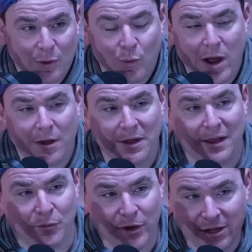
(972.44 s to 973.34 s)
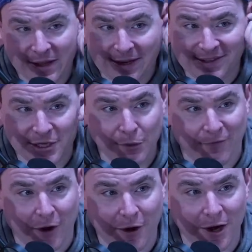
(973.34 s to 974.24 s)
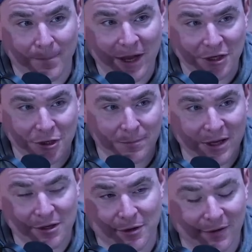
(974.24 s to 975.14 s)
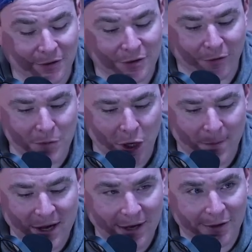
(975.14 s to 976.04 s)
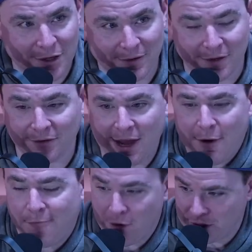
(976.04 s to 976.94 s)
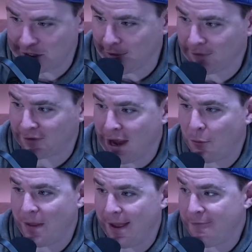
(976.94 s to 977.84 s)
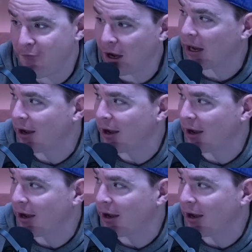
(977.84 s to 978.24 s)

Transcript: Well, really, that's too far up. That shouldn't be the transition from Europe into Asia. It's just how far the Turks got when they fucking